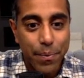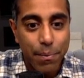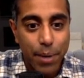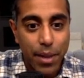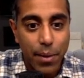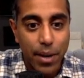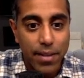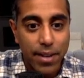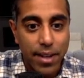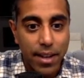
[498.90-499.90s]
but otherwise
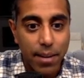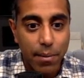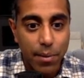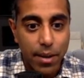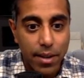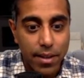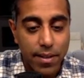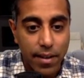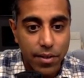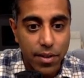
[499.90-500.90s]
it can get really
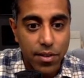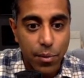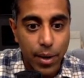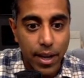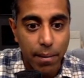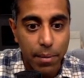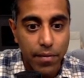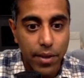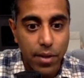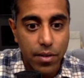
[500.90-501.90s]
tough. So this is when,
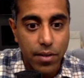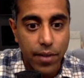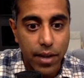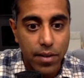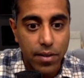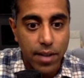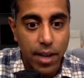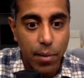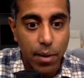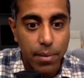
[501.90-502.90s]
midfielders, defenders are
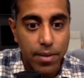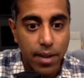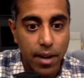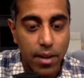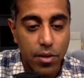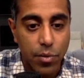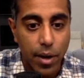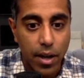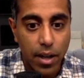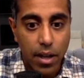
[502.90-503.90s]
taking Wan-Bissaka there as
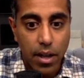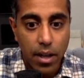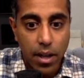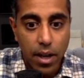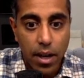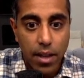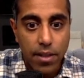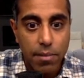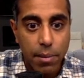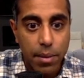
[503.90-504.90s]
well. And
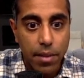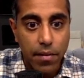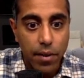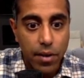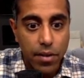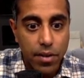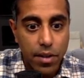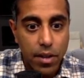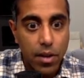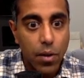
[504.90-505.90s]
this might be the first
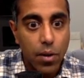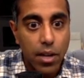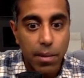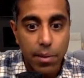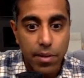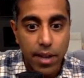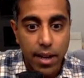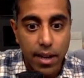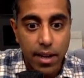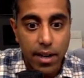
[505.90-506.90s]
goalkeeper
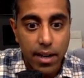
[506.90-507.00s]
taken,